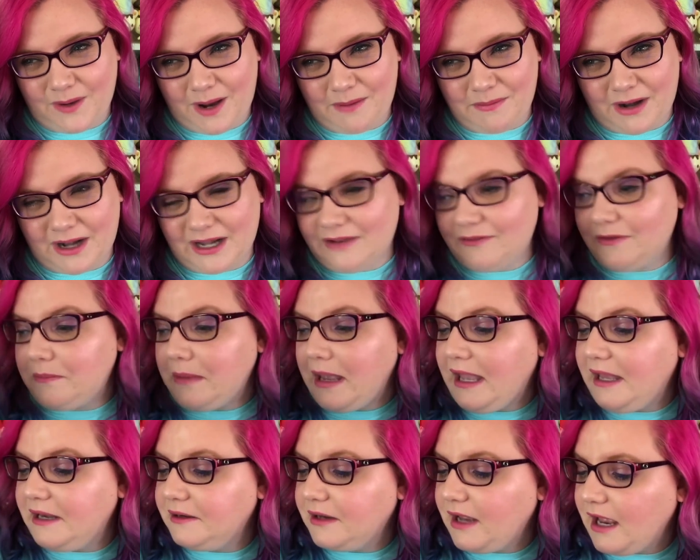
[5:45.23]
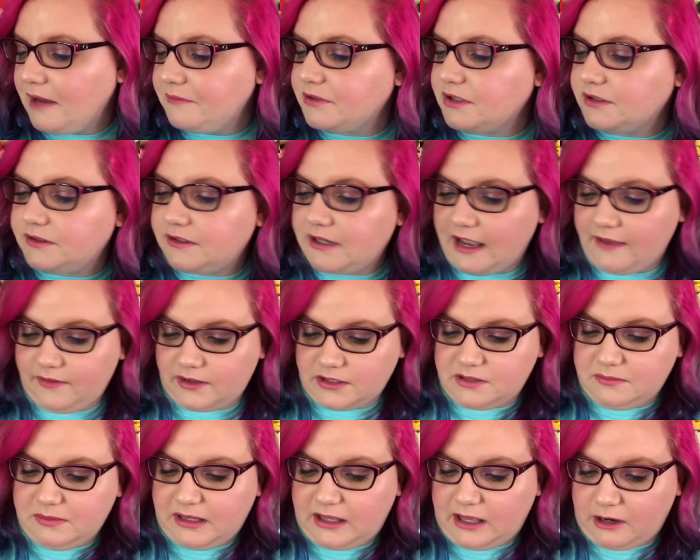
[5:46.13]
I'm not even mad. I'm just having
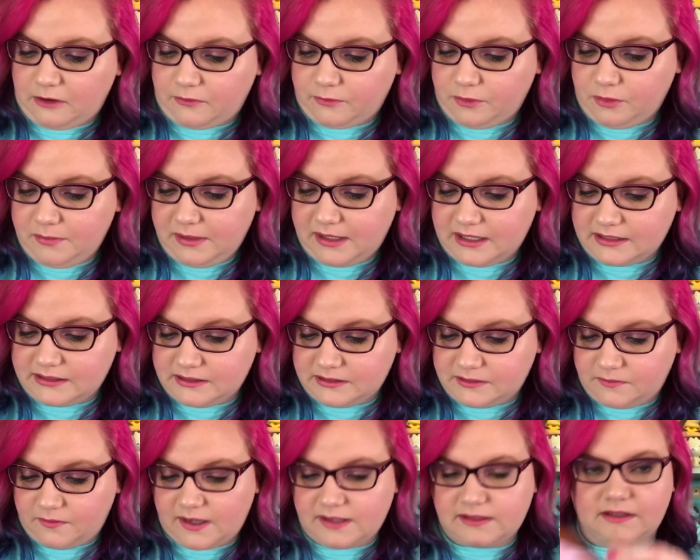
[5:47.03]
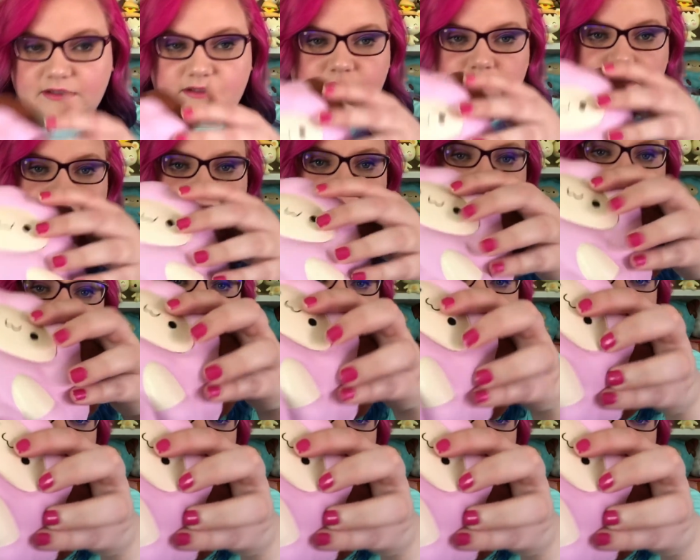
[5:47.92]
to be careful because his face is literally